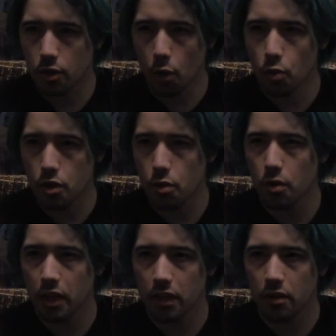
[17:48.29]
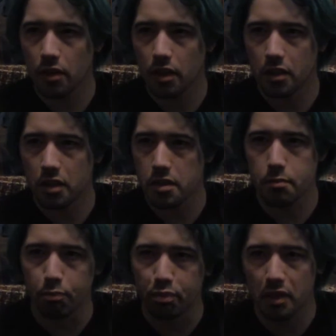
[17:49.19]
Don't do it in the just
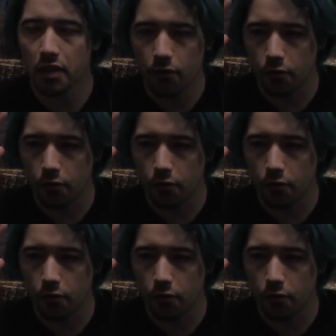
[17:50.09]
blunt